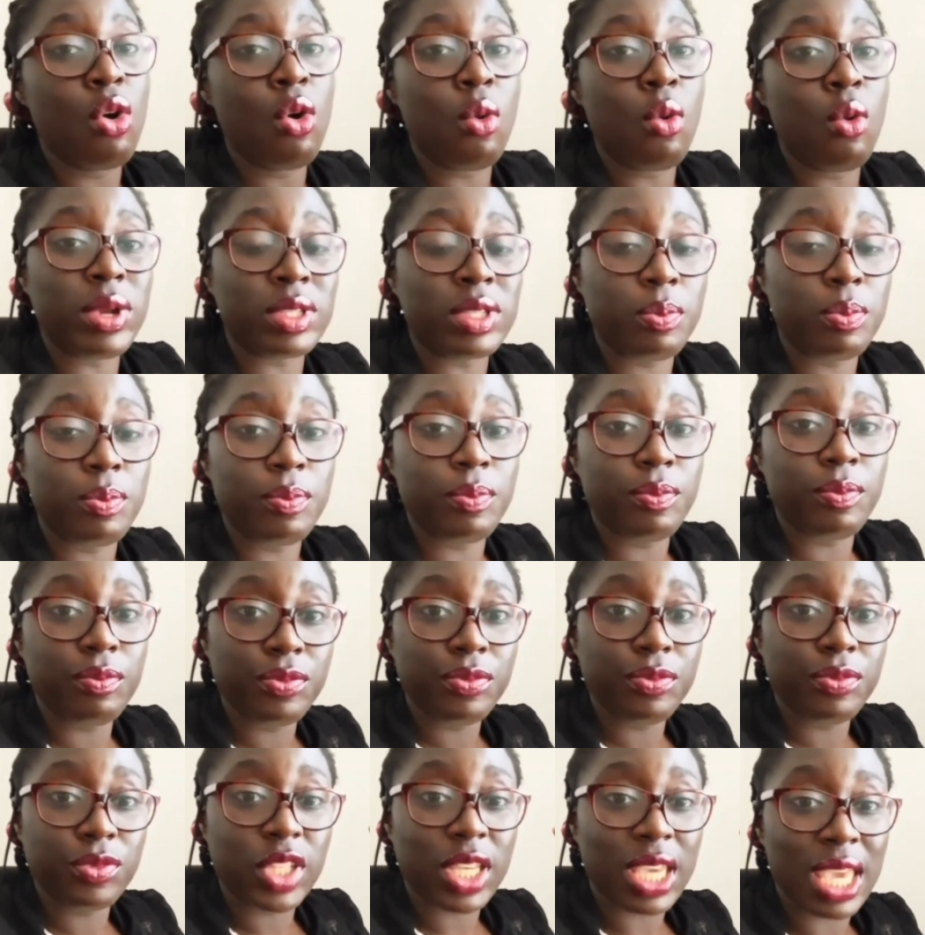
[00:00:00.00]
with
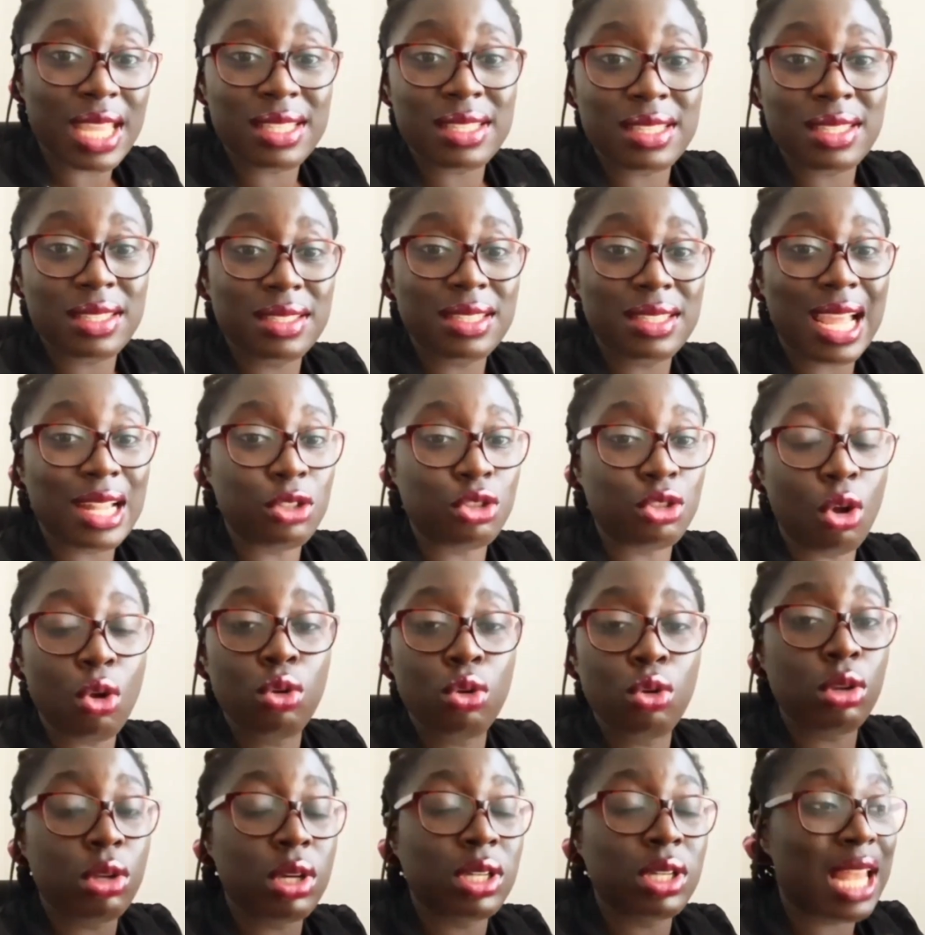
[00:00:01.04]
kids that
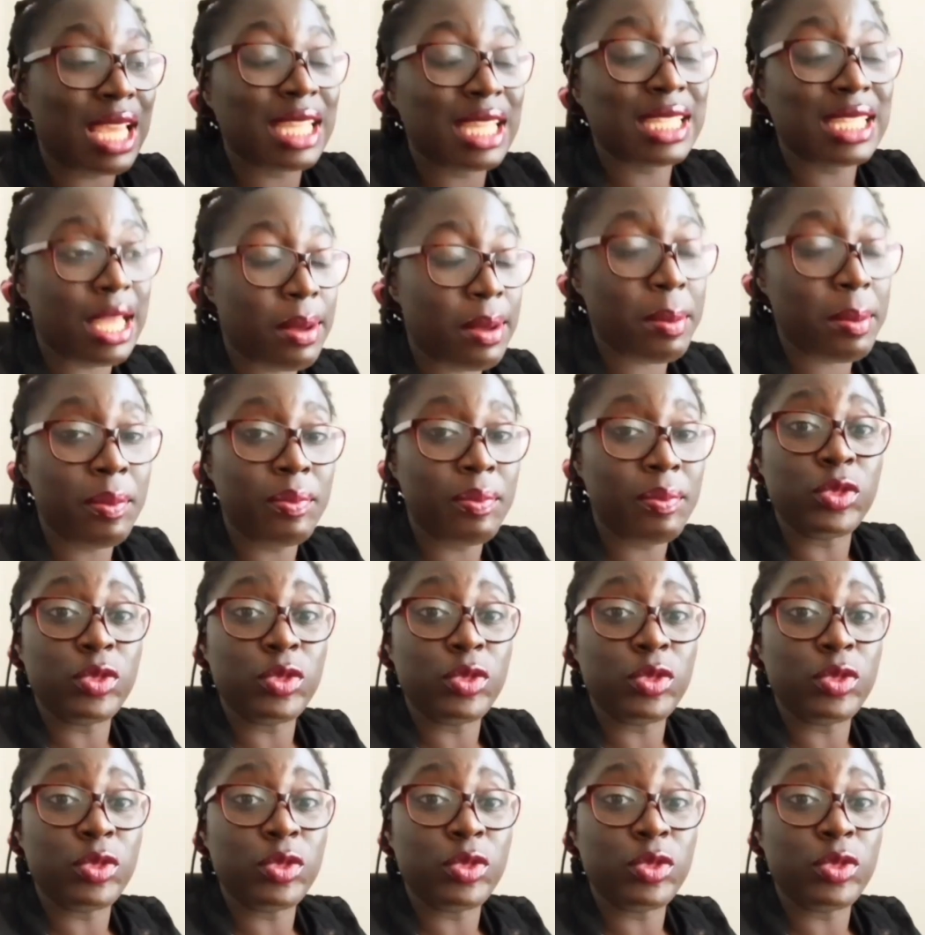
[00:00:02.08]
don't look like them,